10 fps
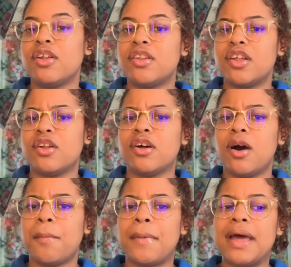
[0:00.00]

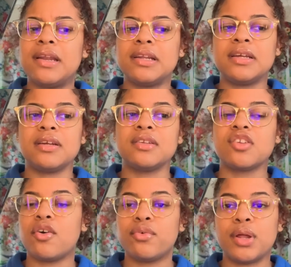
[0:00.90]
the editing
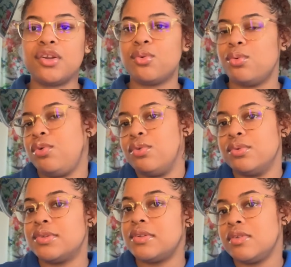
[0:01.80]
software that you will
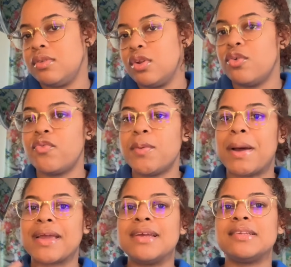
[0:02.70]
use. In
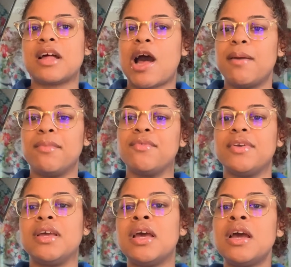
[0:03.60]
my case, iMovie.